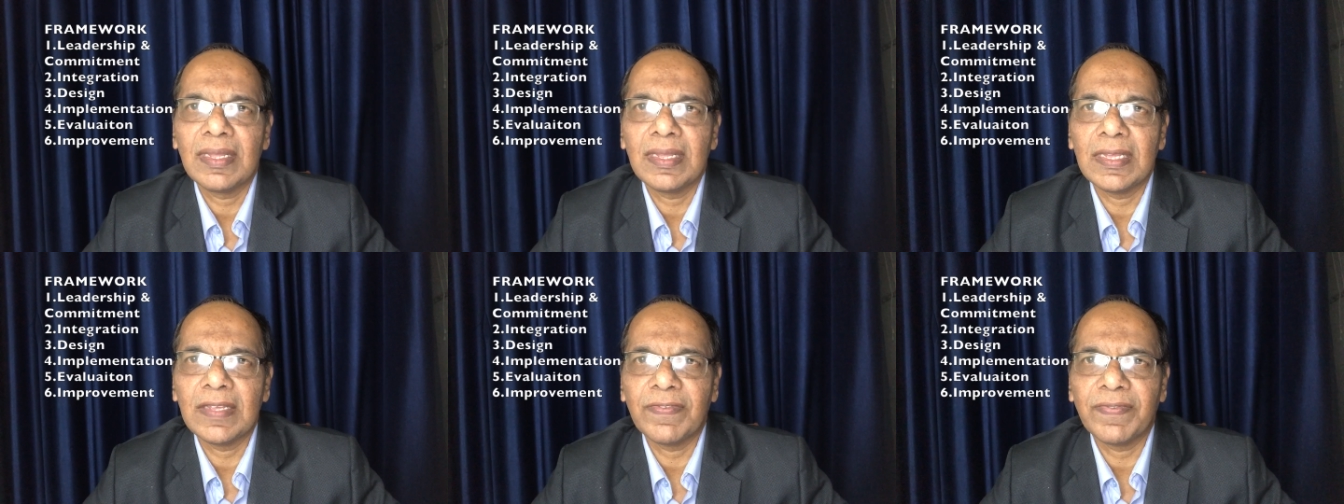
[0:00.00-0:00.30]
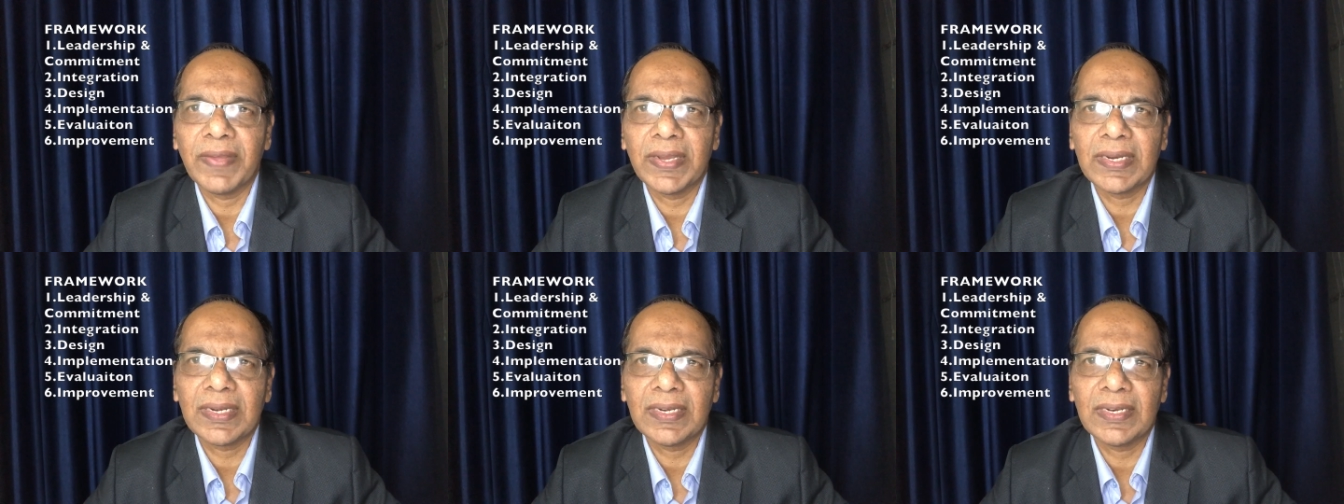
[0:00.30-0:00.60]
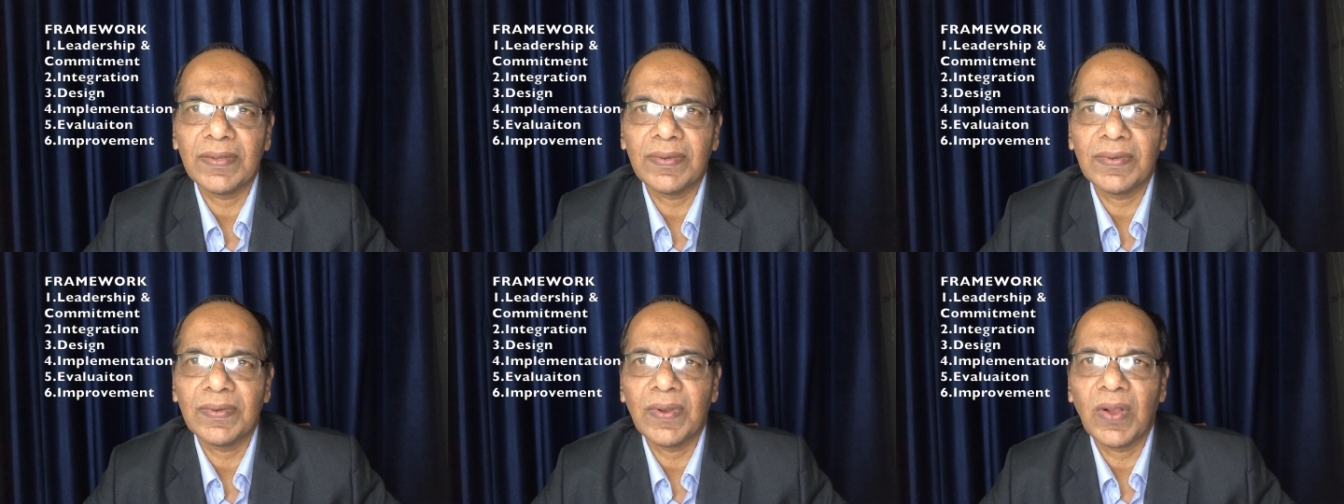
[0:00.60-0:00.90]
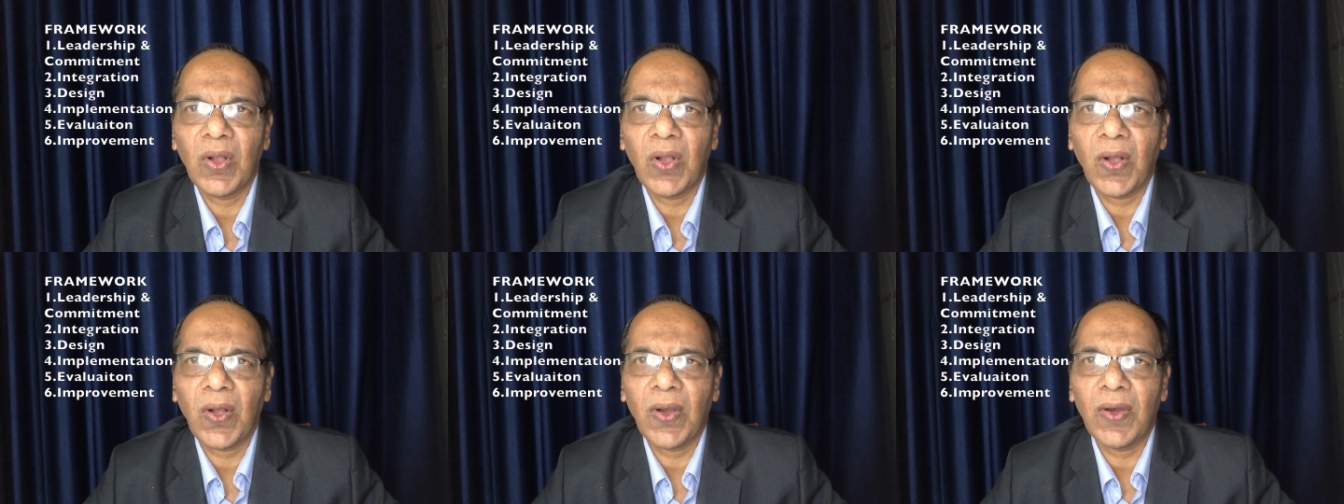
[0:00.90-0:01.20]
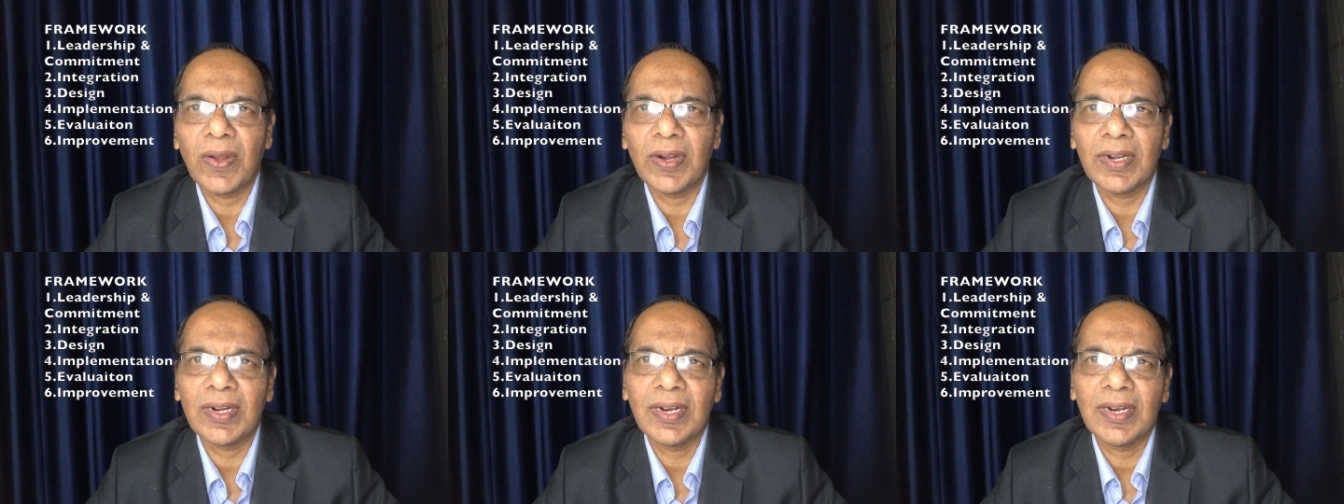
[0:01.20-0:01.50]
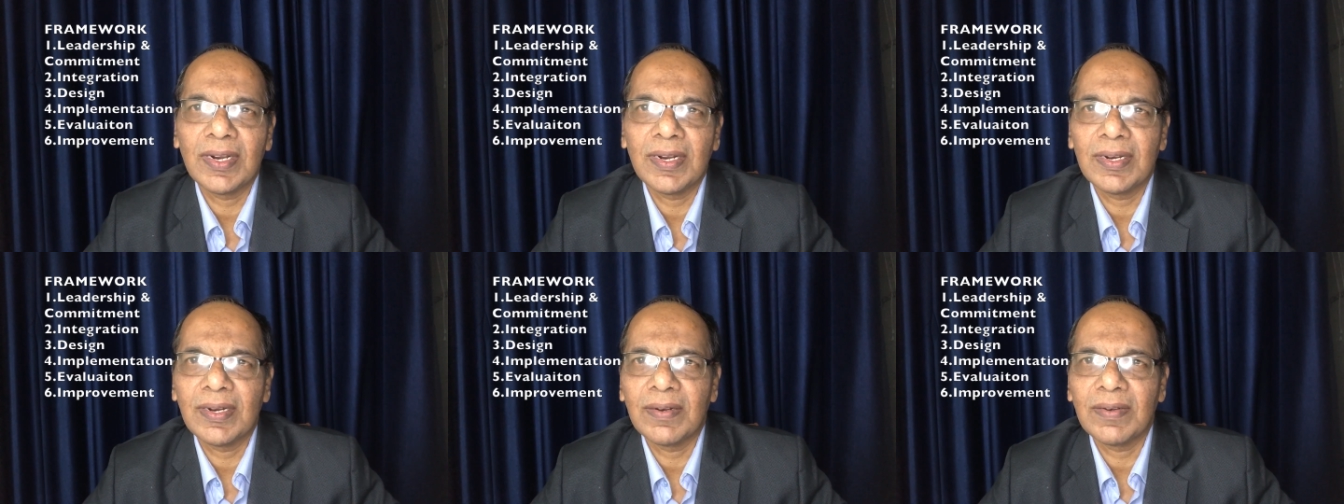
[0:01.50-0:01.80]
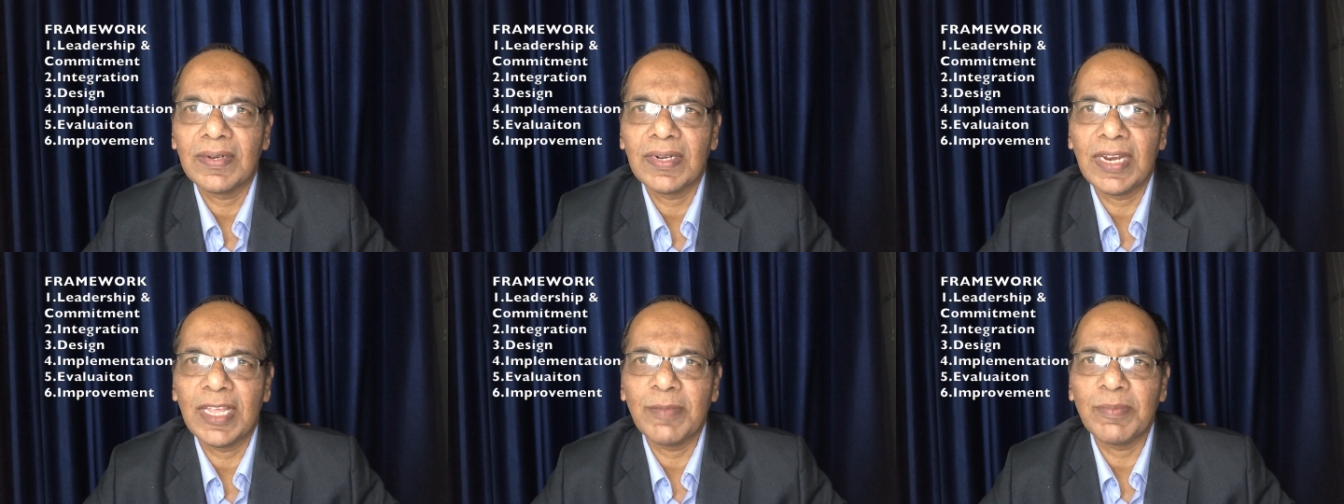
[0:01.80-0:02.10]
effective or
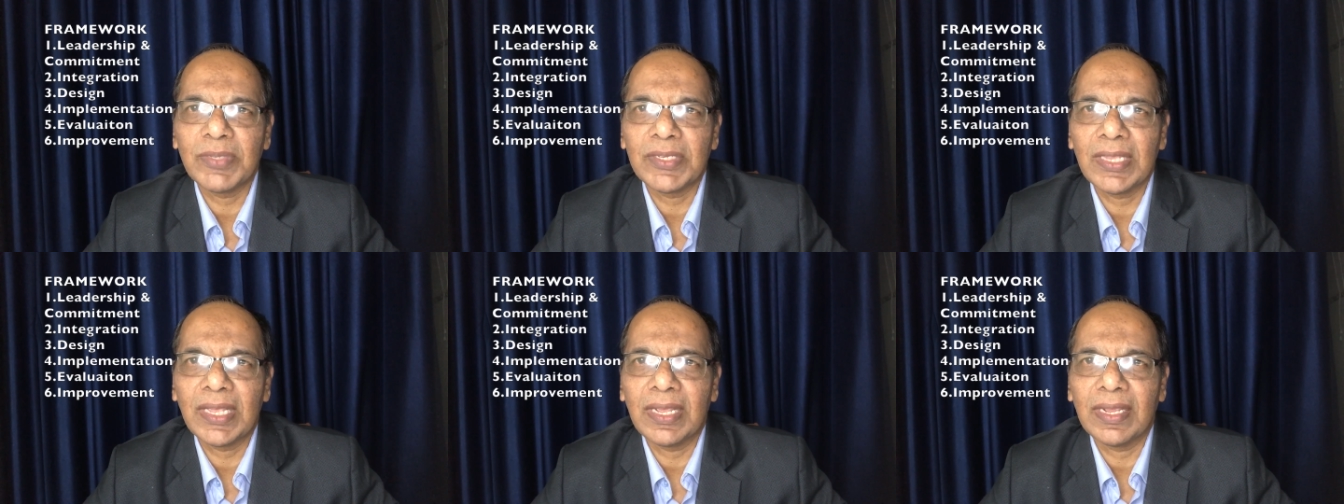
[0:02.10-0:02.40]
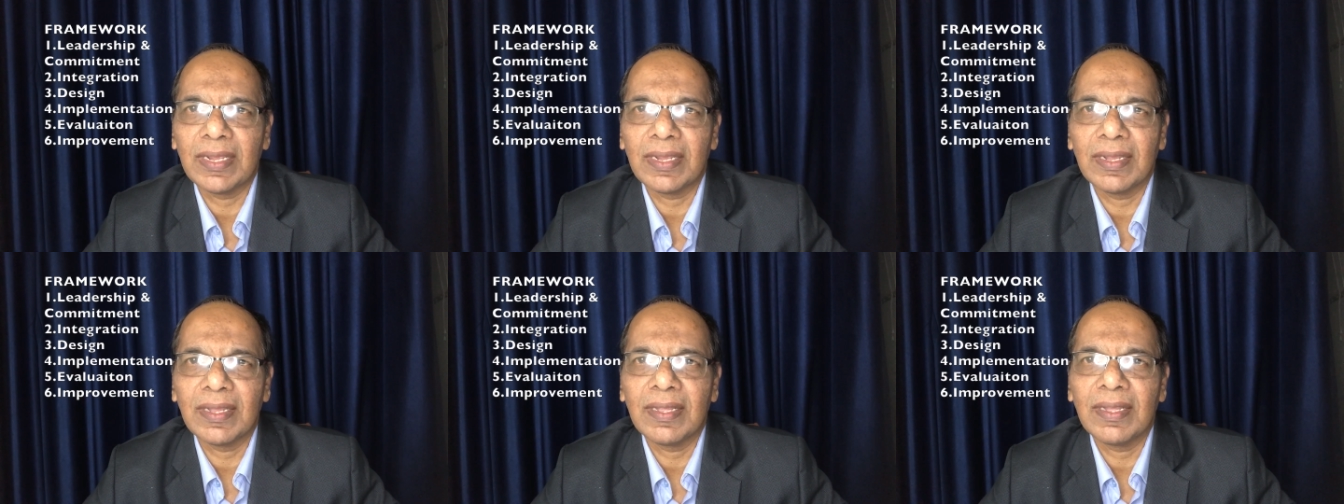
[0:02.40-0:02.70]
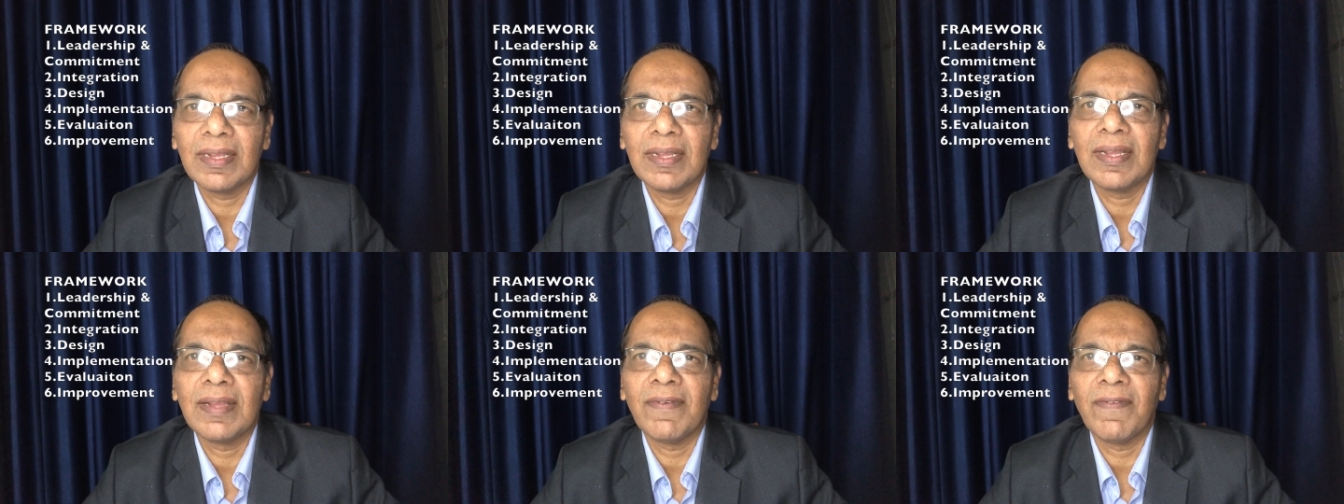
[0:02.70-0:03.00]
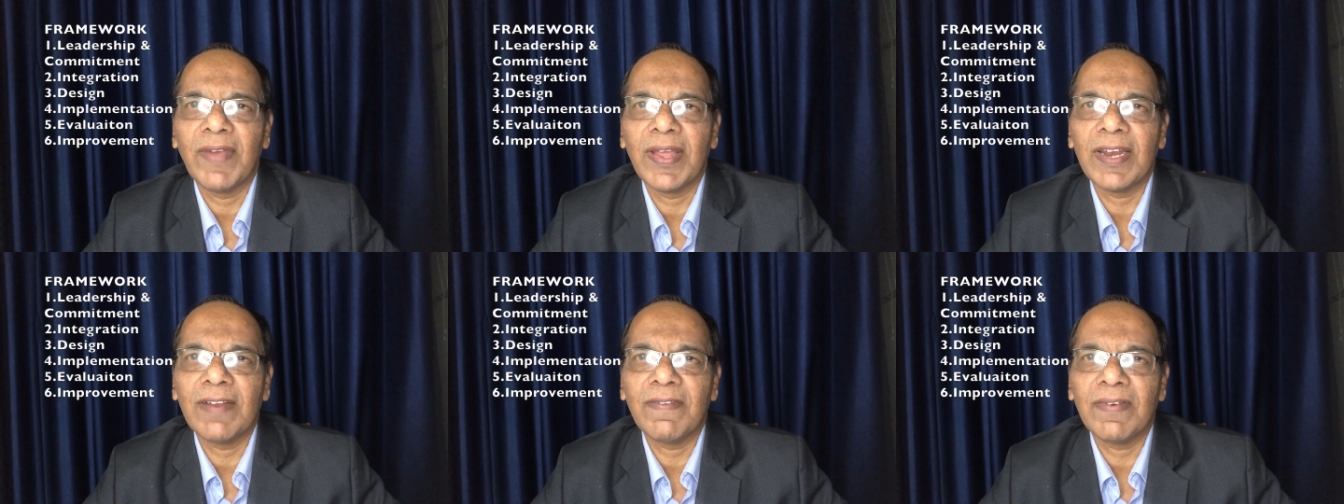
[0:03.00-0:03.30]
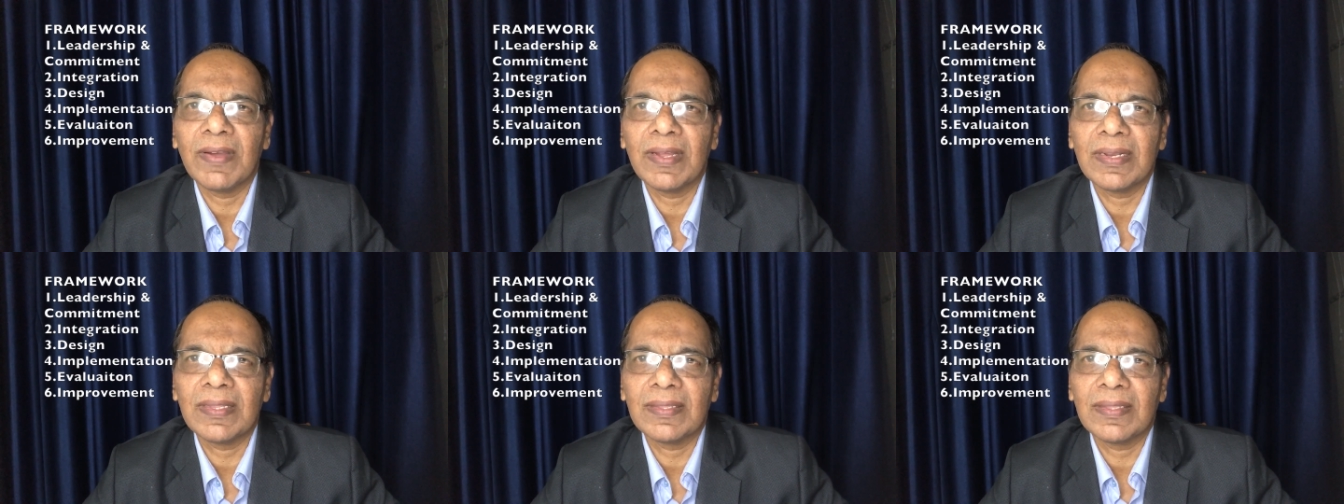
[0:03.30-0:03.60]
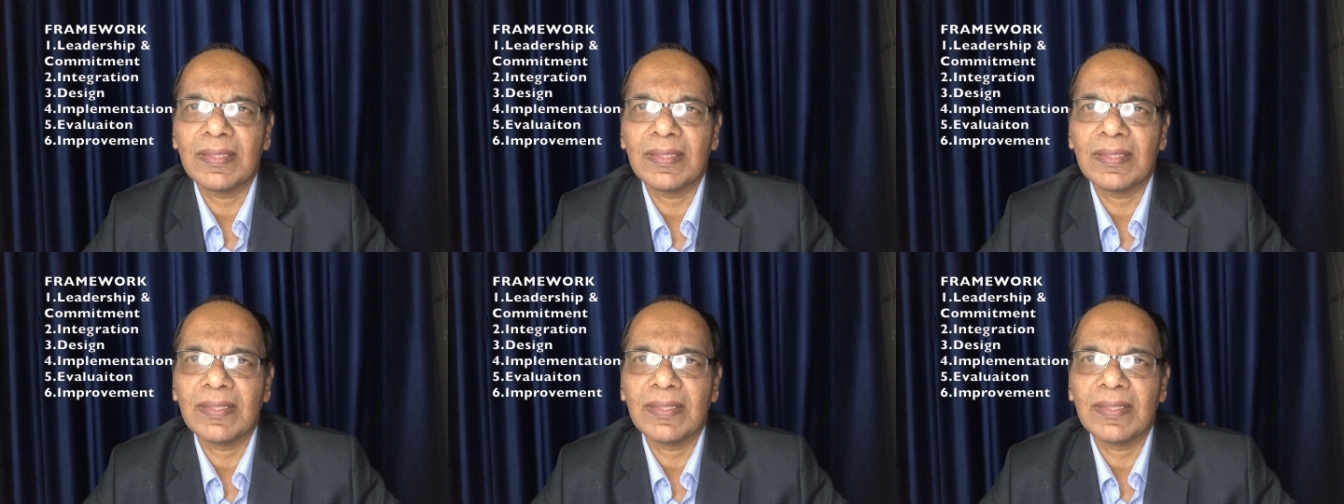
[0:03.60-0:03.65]
namesake. Wherever